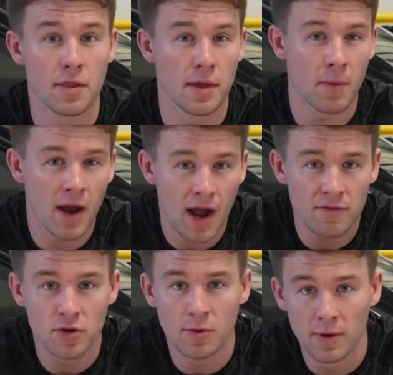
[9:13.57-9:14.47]
They might have
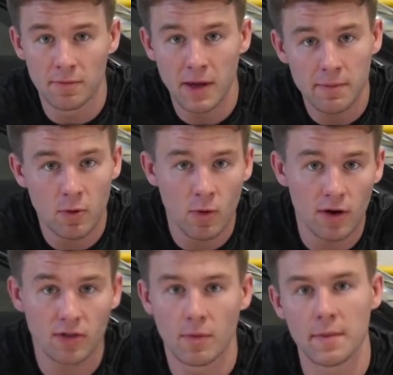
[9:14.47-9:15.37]
you do a bit of
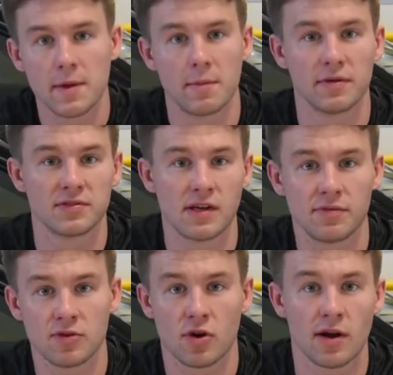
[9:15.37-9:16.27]
paperwork, there might be a bit of
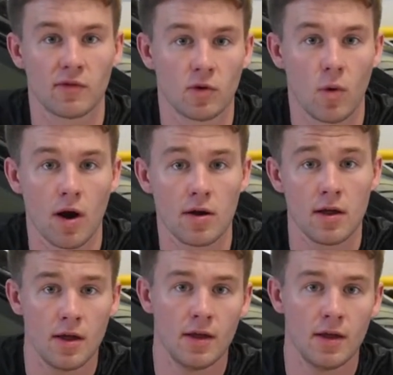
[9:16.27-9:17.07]
safety training required.